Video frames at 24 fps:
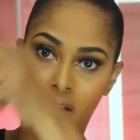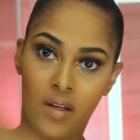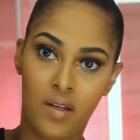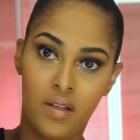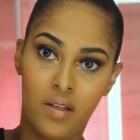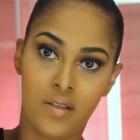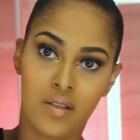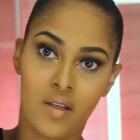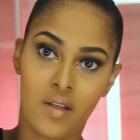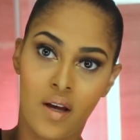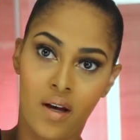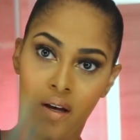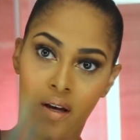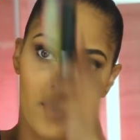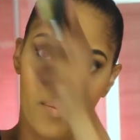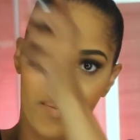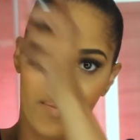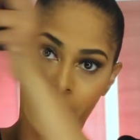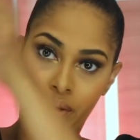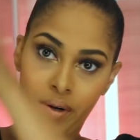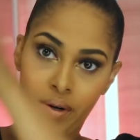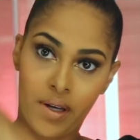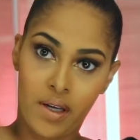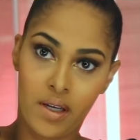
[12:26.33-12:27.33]
It's
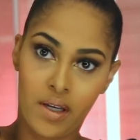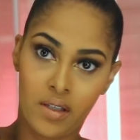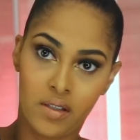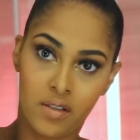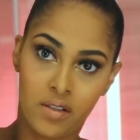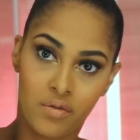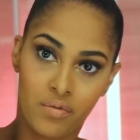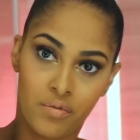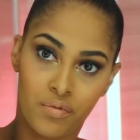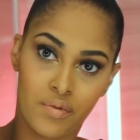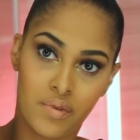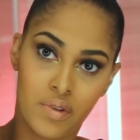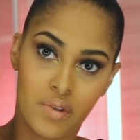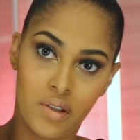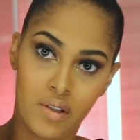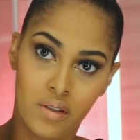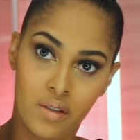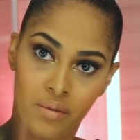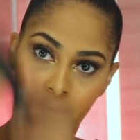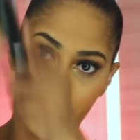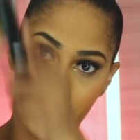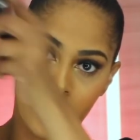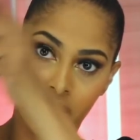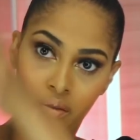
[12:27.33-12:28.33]
ombre. It's really,
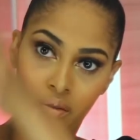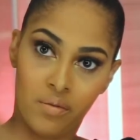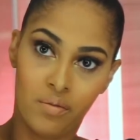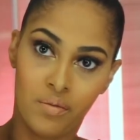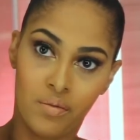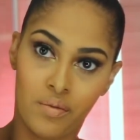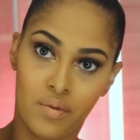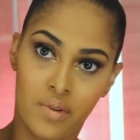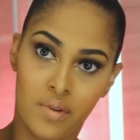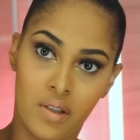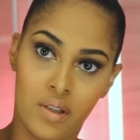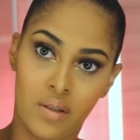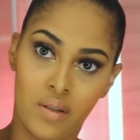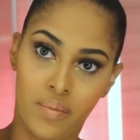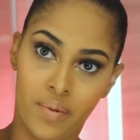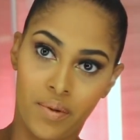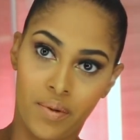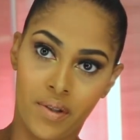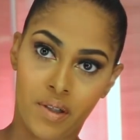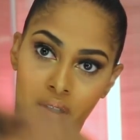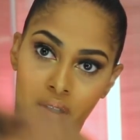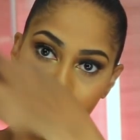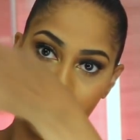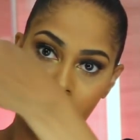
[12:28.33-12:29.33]
really, really
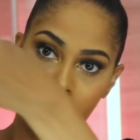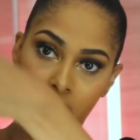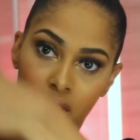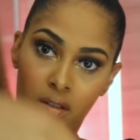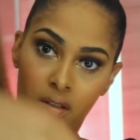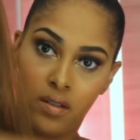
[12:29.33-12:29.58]
pretty.